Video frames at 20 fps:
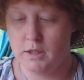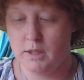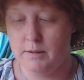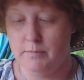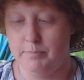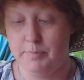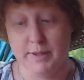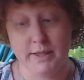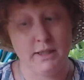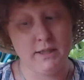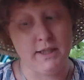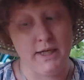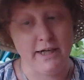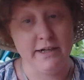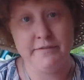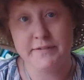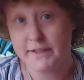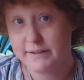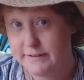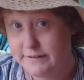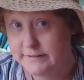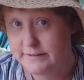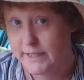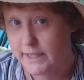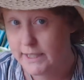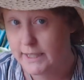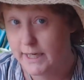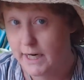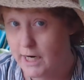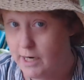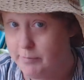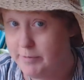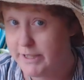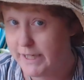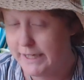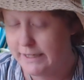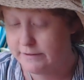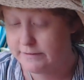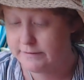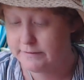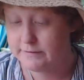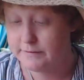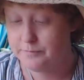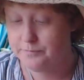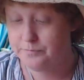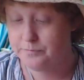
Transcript: But a lot of that static emanates